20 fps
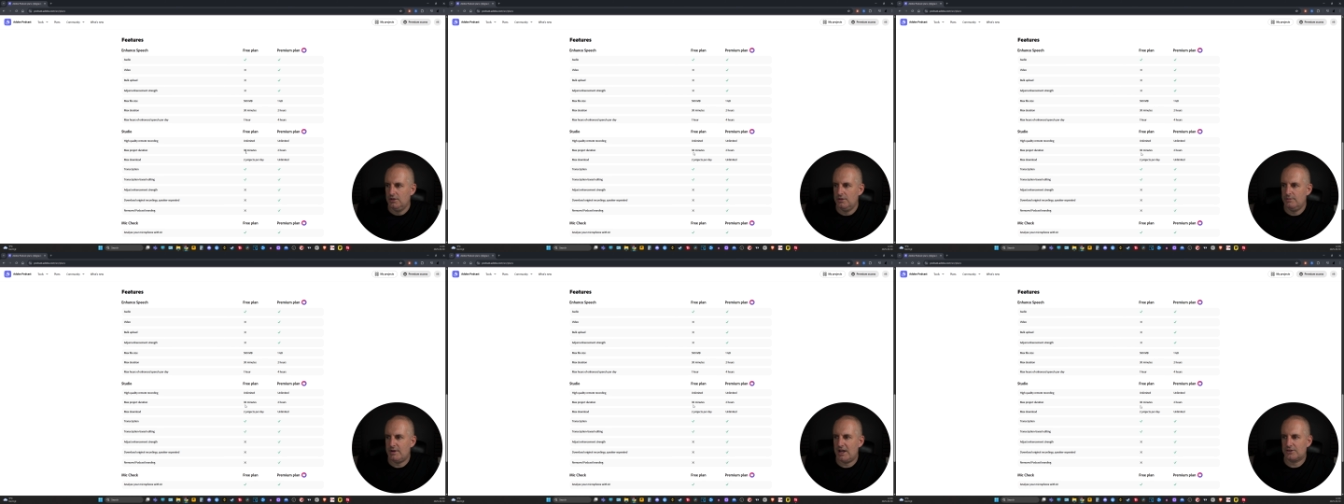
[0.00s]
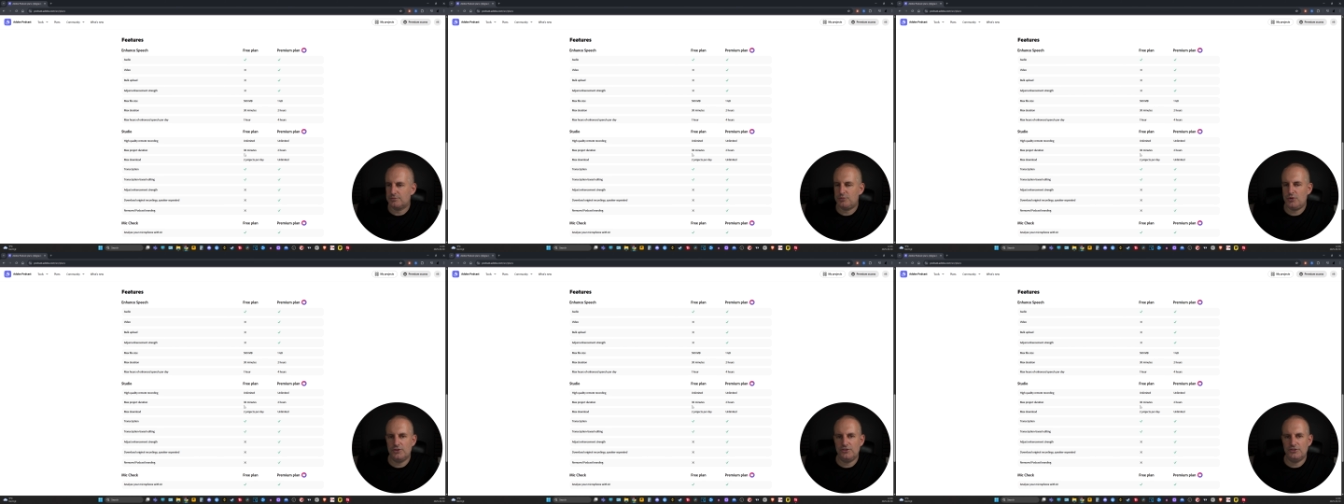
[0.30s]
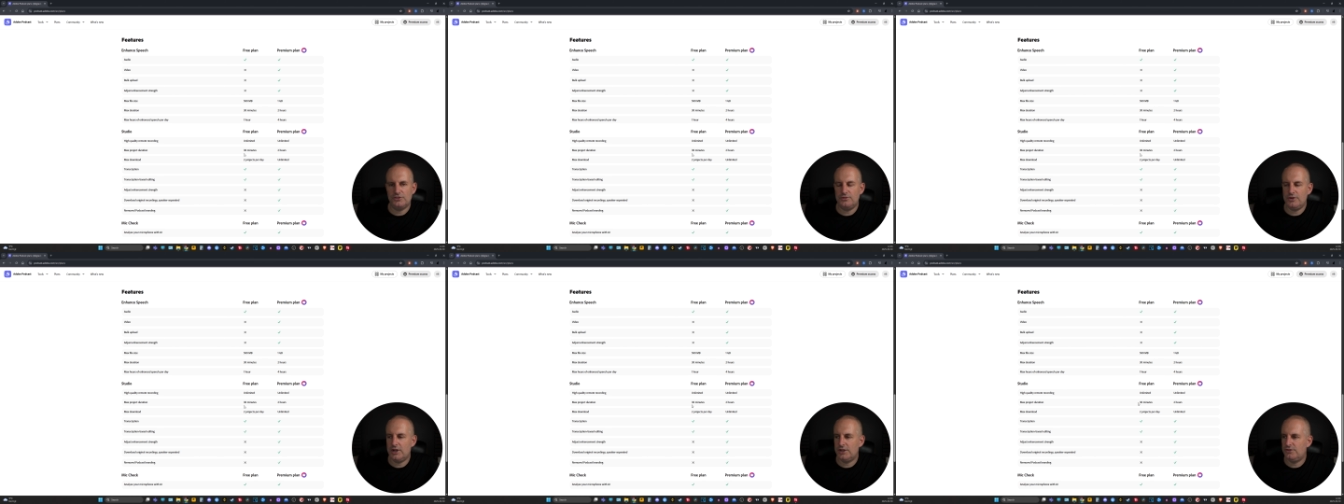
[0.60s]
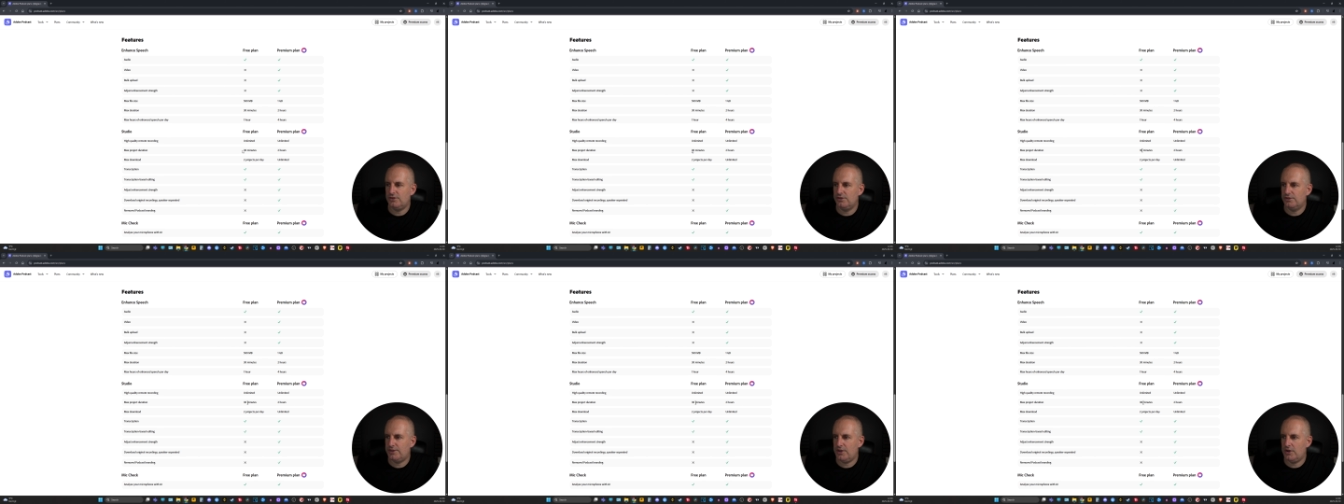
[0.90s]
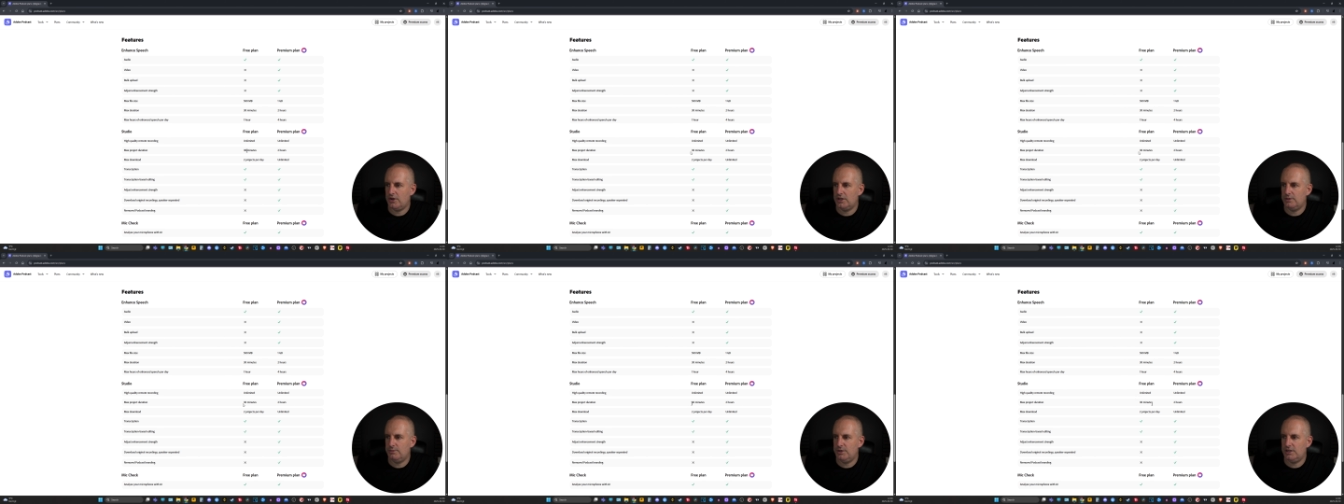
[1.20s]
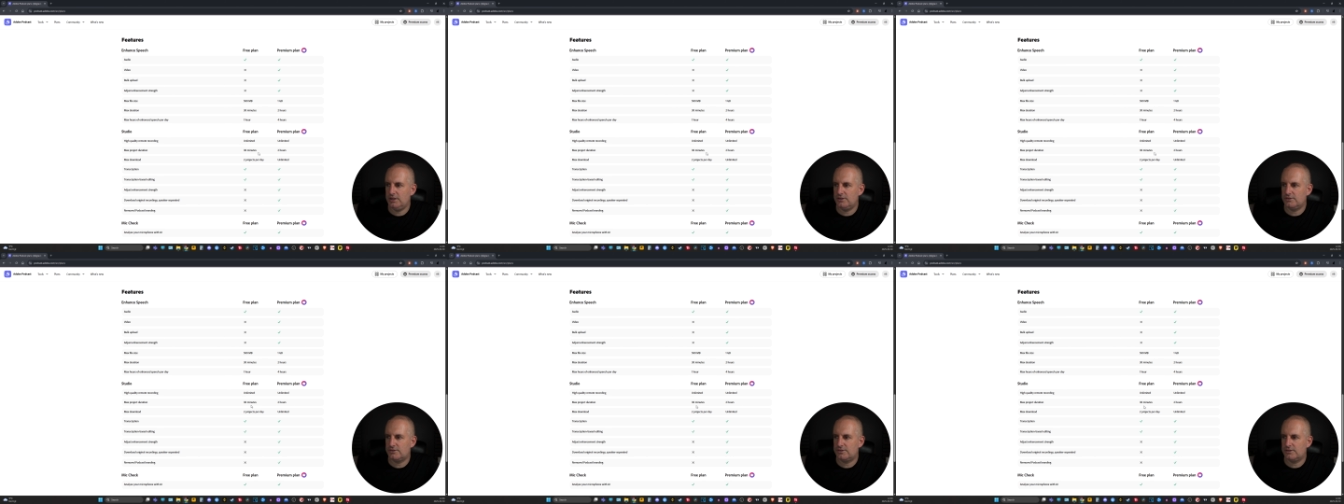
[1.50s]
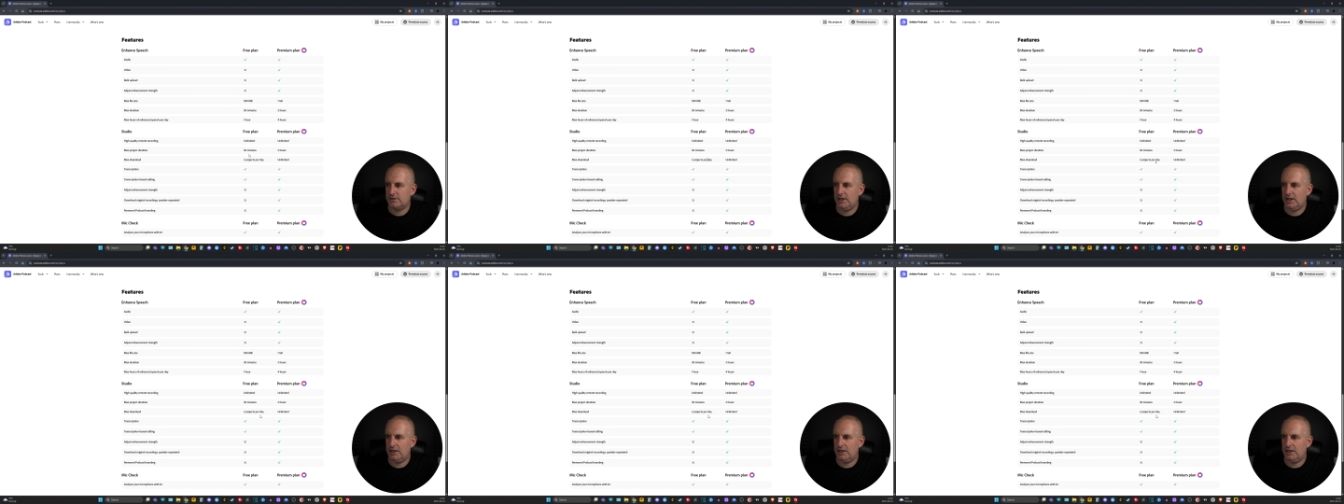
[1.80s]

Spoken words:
The max project duration is 30 minutes,